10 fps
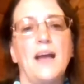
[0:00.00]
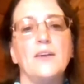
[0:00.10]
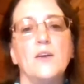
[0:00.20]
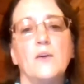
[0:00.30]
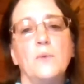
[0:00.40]
I
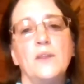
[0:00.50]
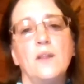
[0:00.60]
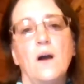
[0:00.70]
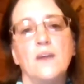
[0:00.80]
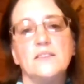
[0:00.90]
don't know. We
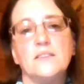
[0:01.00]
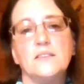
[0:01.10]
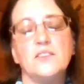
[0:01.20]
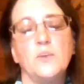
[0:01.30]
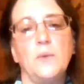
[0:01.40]
lost
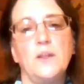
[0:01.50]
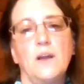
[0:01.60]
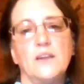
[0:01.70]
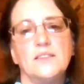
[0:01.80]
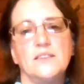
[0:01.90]

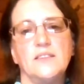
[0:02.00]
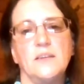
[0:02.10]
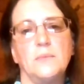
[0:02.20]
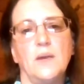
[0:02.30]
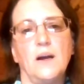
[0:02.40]

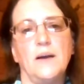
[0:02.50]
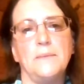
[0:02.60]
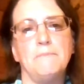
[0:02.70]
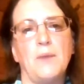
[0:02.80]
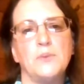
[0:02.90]
some.
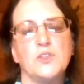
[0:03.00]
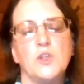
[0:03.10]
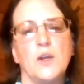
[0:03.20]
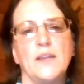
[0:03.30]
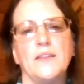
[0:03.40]
I was just
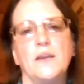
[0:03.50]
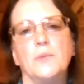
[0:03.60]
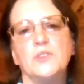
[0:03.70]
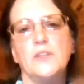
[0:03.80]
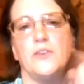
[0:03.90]
looking at the
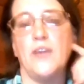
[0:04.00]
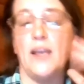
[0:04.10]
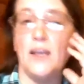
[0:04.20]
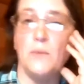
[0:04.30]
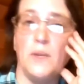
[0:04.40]
numbers the other
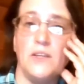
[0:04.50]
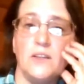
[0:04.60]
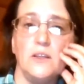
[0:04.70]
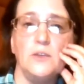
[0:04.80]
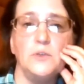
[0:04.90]
day, and we
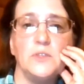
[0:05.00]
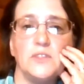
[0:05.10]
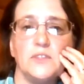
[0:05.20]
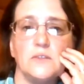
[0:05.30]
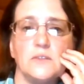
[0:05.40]
did
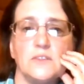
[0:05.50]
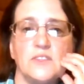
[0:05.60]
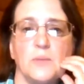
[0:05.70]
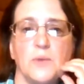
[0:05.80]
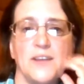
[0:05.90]
lose
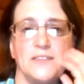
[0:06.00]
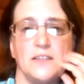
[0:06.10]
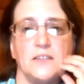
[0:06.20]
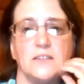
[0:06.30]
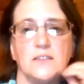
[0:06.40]
some
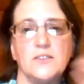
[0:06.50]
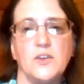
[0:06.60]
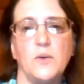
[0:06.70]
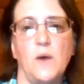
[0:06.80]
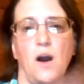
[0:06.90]
residents.
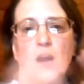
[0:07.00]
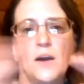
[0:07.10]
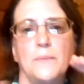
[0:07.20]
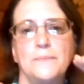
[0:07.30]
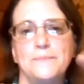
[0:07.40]
So
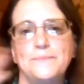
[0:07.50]
our